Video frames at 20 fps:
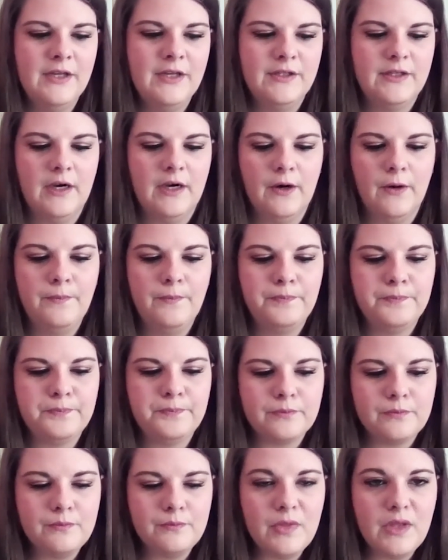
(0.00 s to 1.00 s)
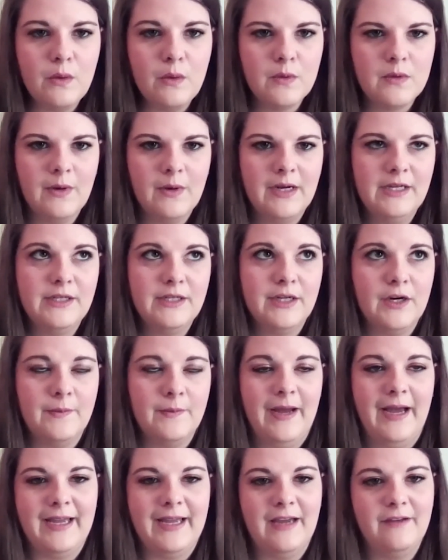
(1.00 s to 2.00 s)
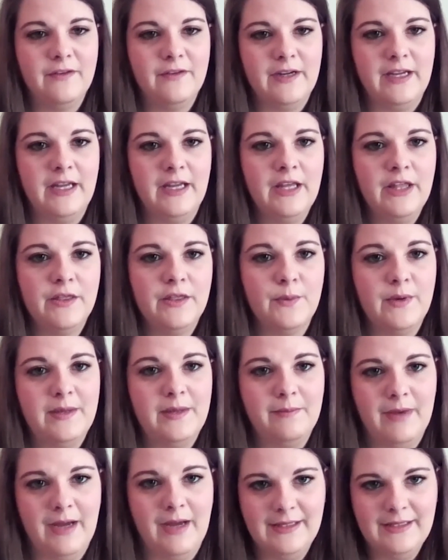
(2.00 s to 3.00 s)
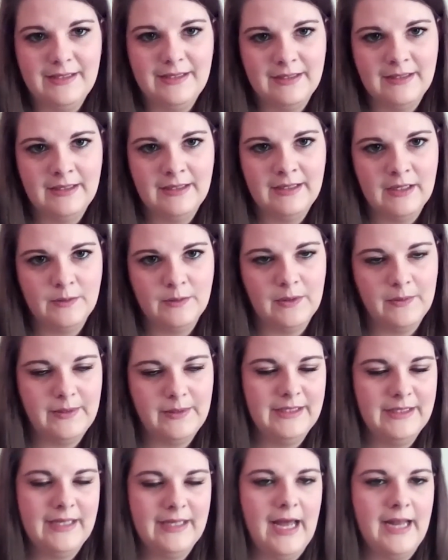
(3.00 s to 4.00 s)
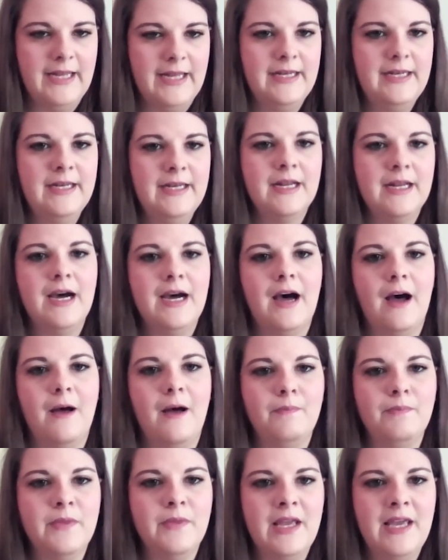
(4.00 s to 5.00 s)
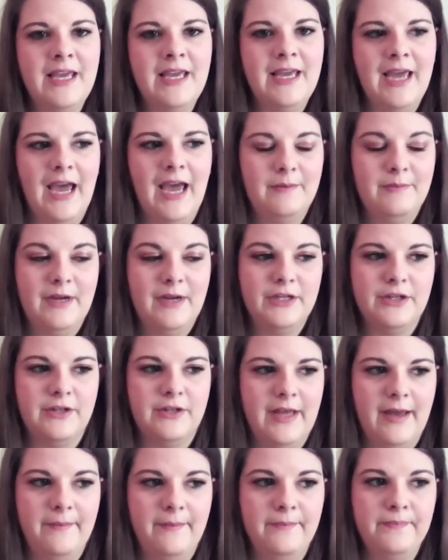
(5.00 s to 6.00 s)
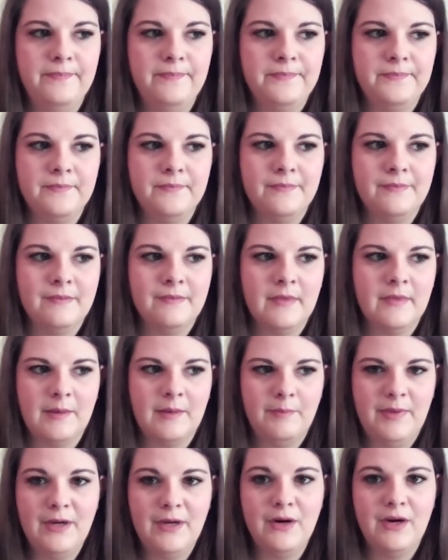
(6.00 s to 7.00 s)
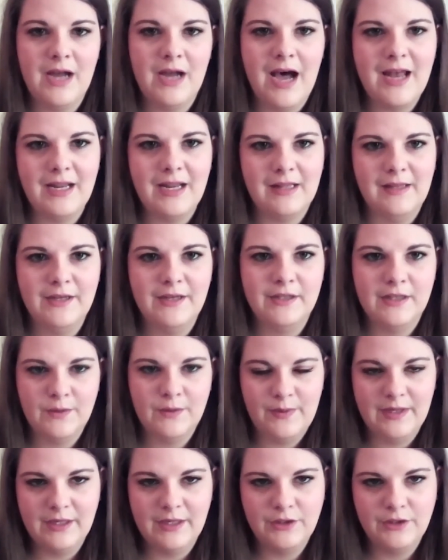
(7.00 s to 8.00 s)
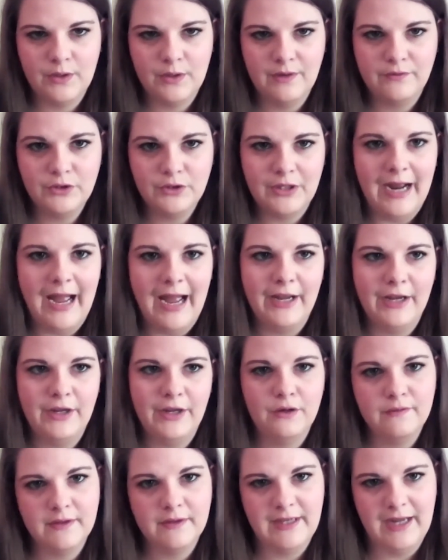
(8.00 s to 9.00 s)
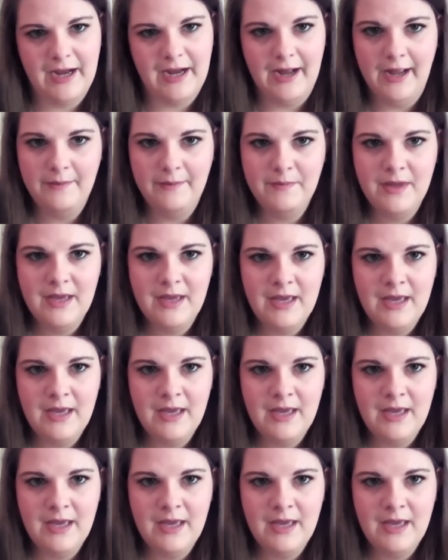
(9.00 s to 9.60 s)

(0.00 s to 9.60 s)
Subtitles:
So we wanted to go back every 3 months is what we decided, and measure them periodically so that we could sort of track it over time.